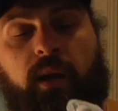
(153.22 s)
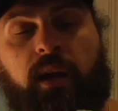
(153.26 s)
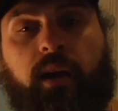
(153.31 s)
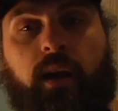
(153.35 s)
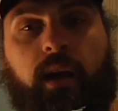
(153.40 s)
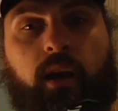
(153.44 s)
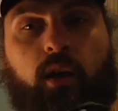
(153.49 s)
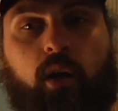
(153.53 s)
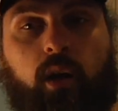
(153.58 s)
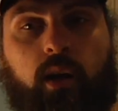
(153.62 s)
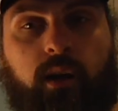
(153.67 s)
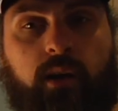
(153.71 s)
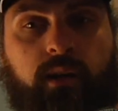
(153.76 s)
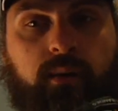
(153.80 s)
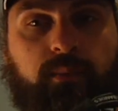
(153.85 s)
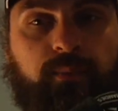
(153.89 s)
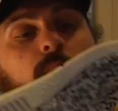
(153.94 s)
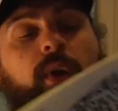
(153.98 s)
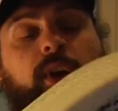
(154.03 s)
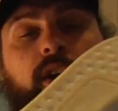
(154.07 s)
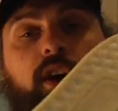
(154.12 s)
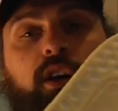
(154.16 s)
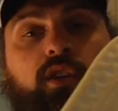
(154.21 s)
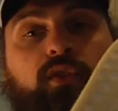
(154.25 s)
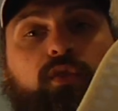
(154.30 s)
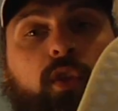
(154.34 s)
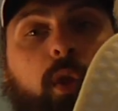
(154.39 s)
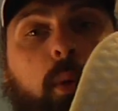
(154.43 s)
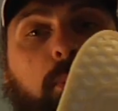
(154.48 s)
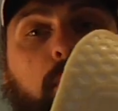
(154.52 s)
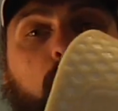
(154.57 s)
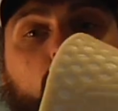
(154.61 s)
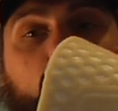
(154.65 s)
PK collar. Windows for
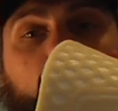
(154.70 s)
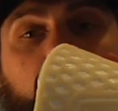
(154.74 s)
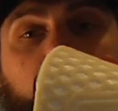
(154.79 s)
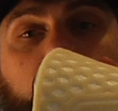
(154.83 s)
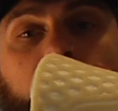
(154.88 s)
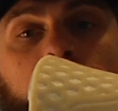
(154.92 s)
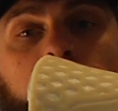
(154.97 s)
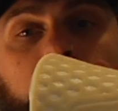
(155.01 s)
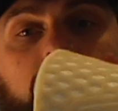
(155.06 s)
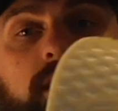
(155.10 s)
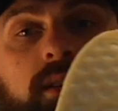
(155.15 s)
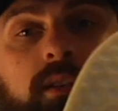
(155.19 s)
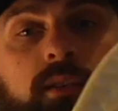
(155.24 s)
the boost.